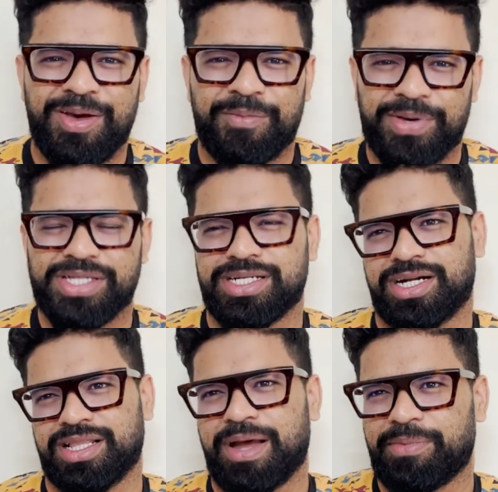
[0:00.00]
bejar
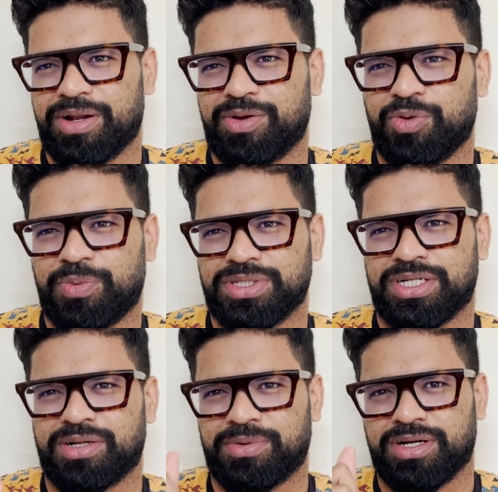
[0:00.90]
and dayapana Roopesh
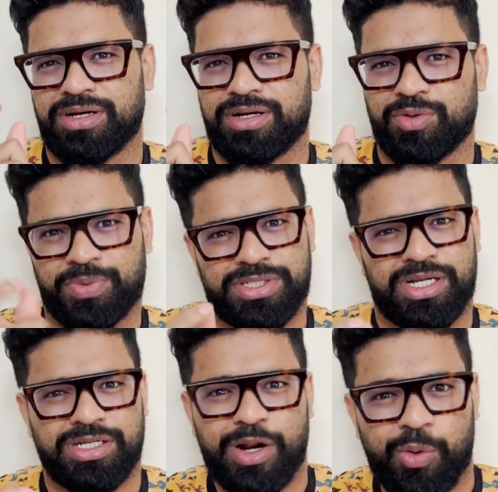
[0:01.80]
anna bakka Roopesh
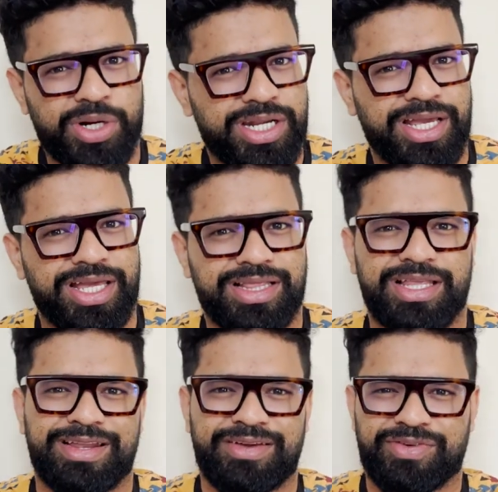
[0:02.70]
Rajanna ottige
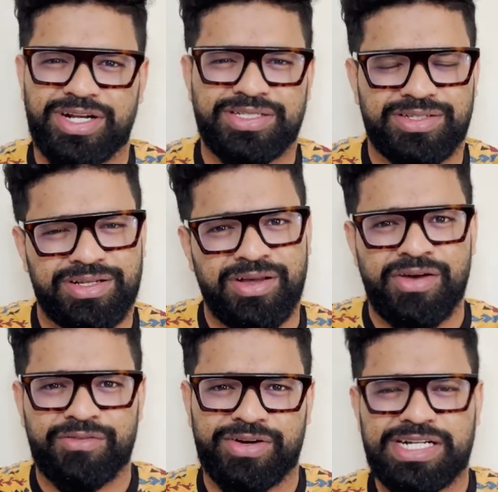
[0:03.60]
ittini friends
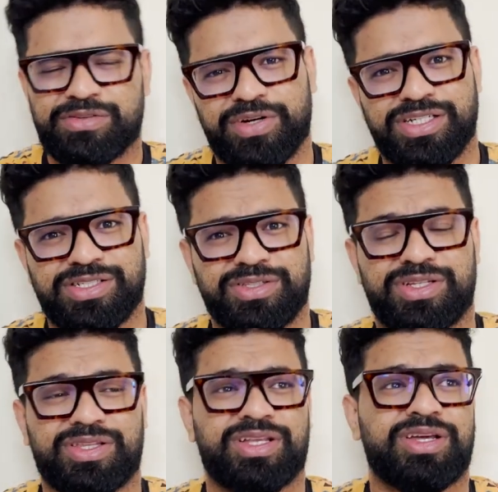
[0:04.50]
friends friends
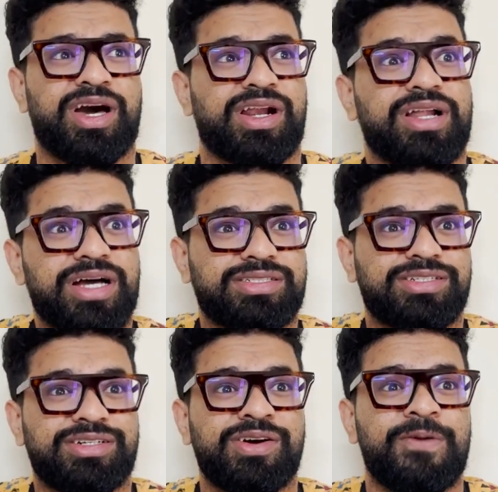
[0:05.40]
nittini or last
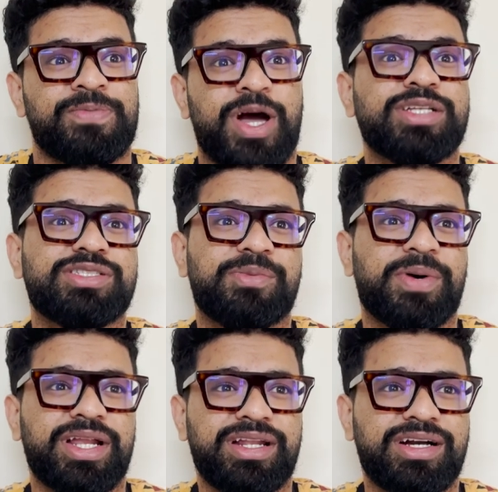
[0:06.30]
ge ancha
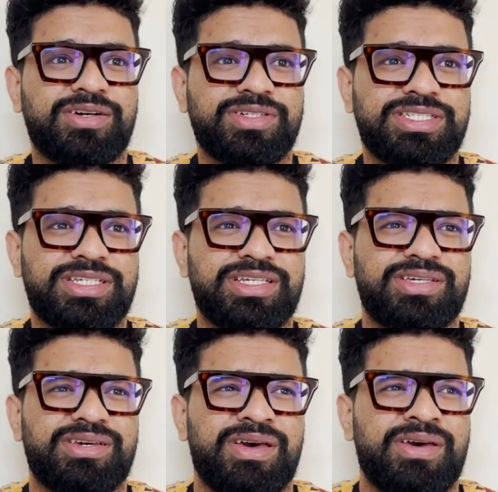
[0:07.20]
bare naga
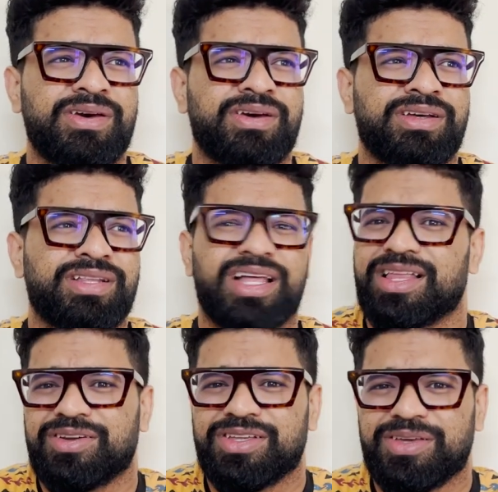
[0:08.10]
onji
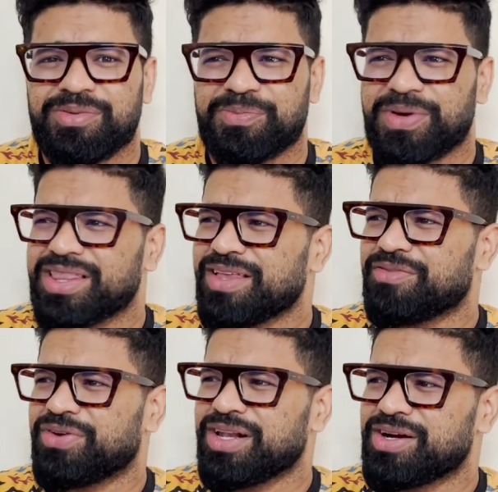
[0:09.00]
That's why I
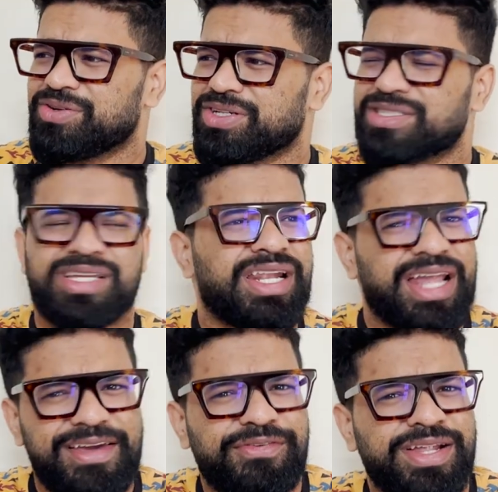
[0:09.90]
feel it's a
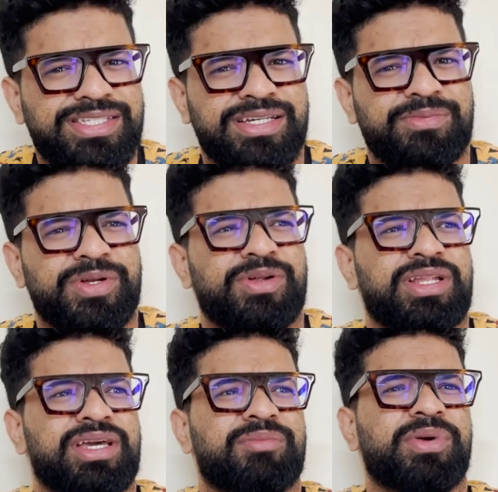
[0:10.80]
life lesson. But
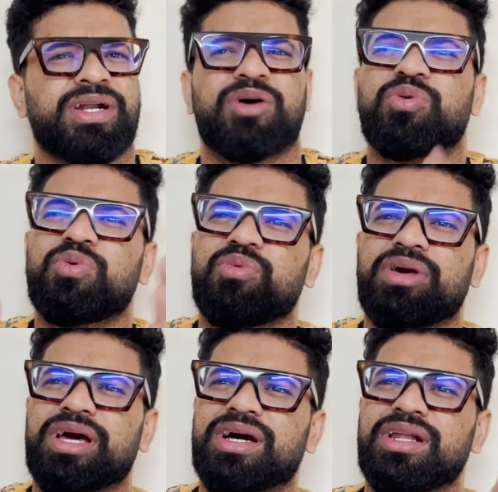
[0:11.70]
in my
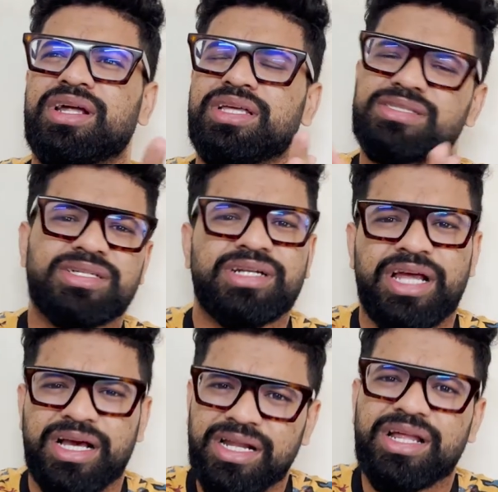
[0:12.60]
life, there are
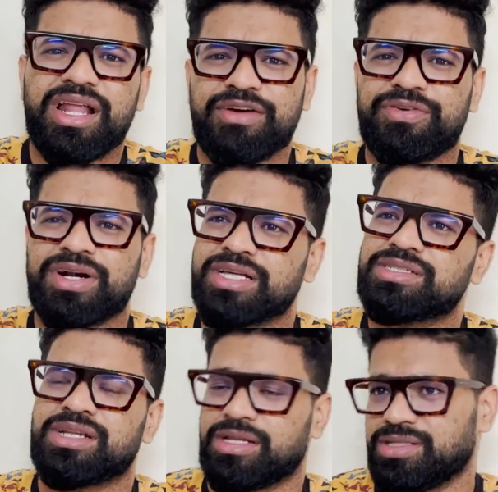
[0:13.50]

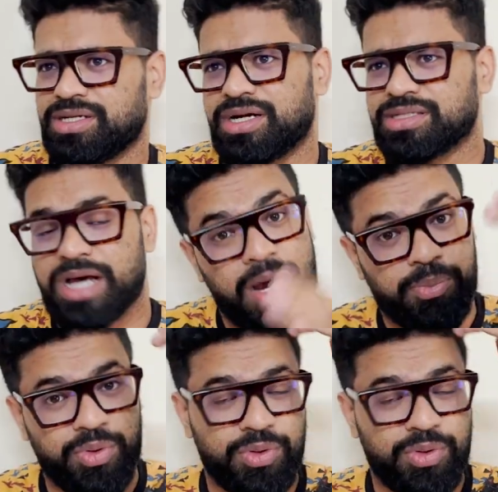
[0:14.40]
incidents. I have